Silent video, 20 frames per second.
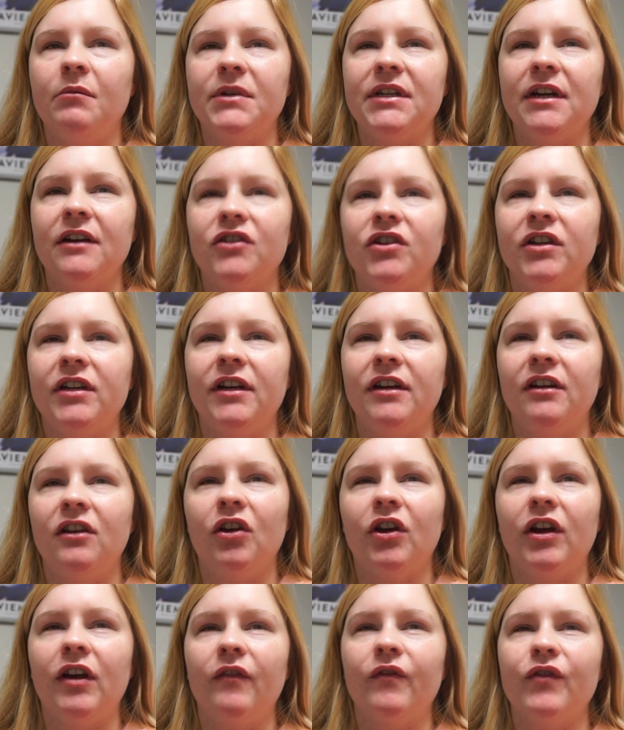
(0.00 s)
potentially
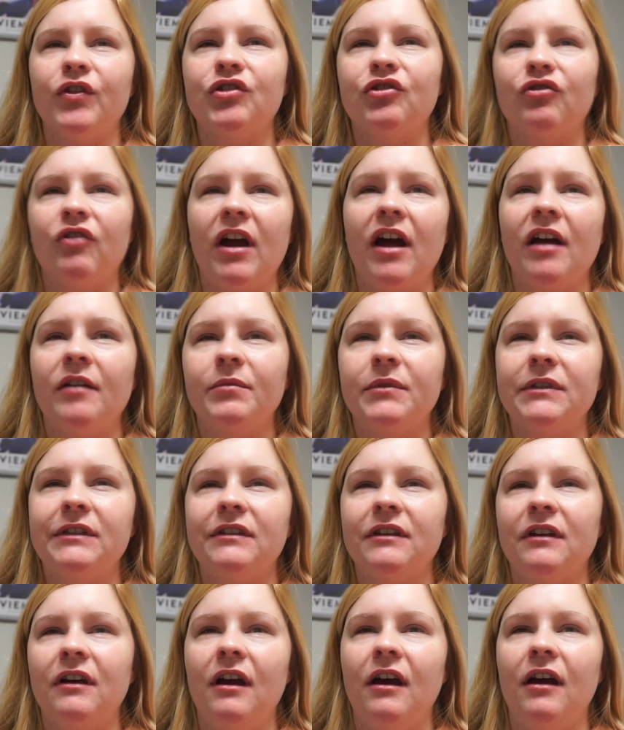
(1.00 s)
looking for
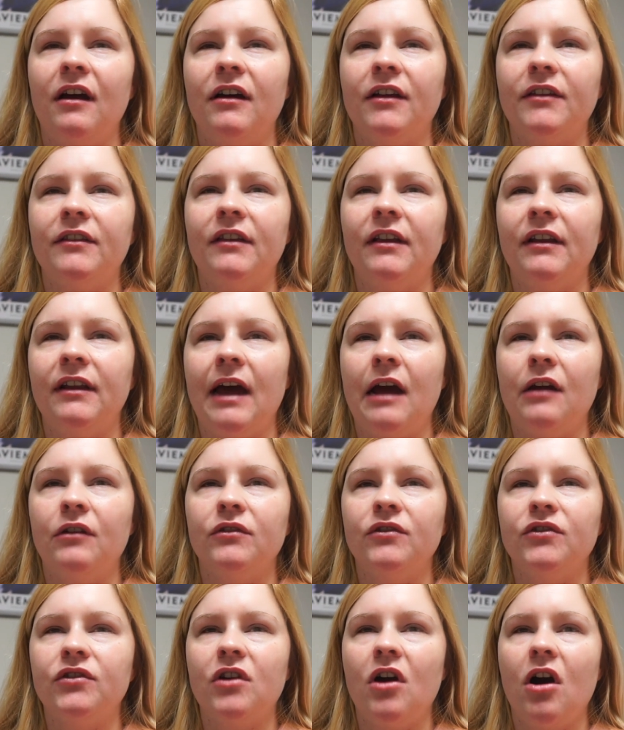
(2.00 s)
scraps at the
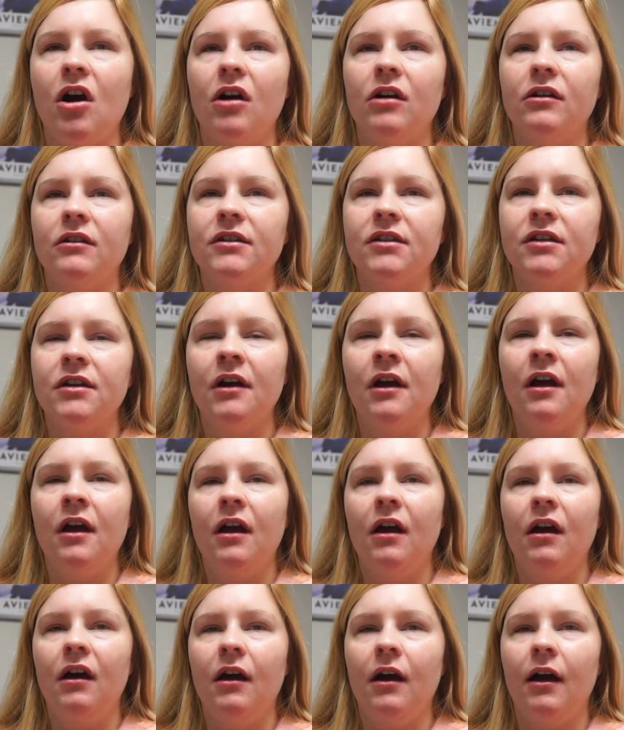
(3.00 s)
lounge cart.
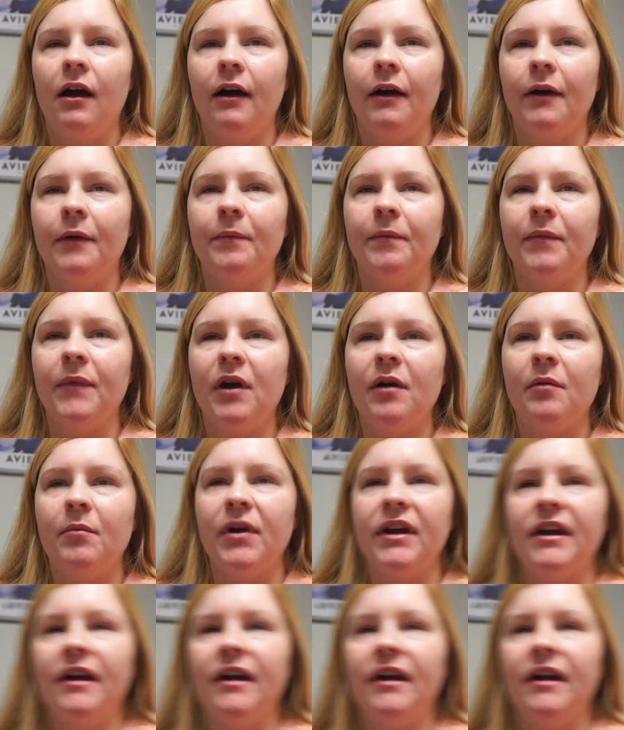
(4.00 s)
But